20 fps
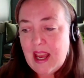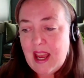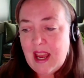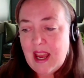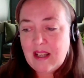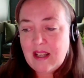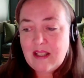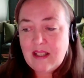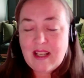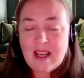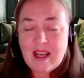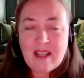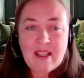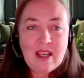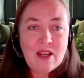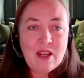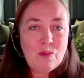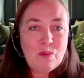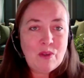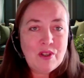And
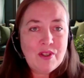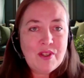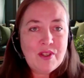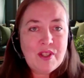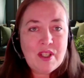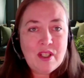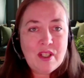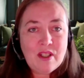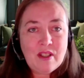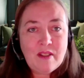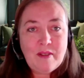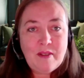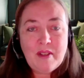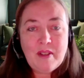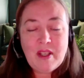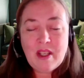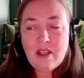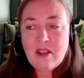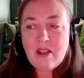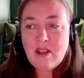yet we're still
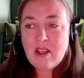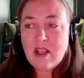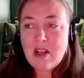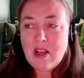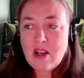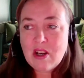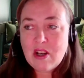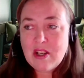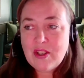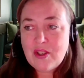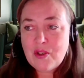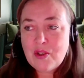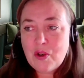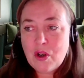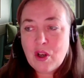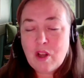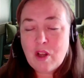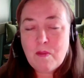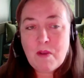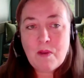in our
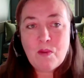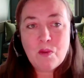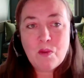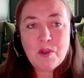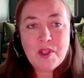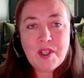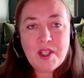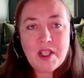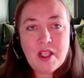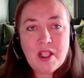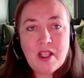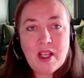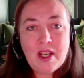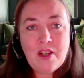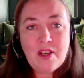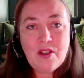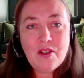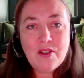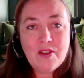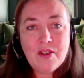historical moment, we're still
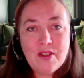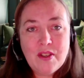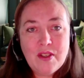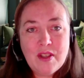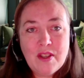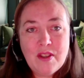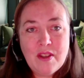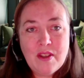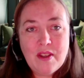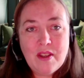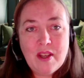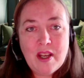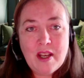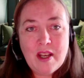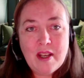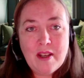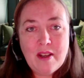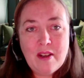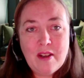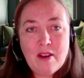under
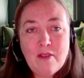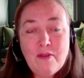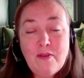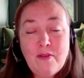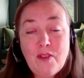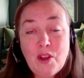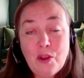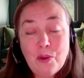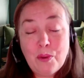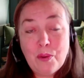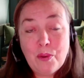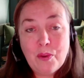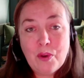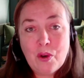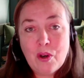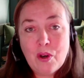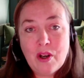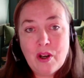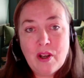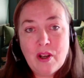a few,
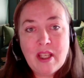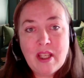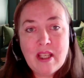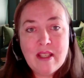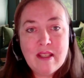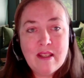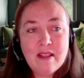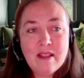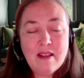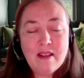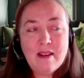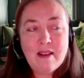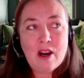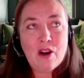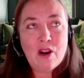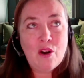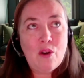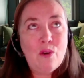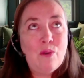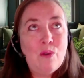or at least
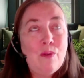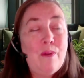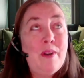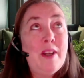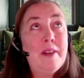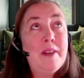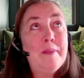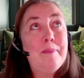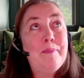our own,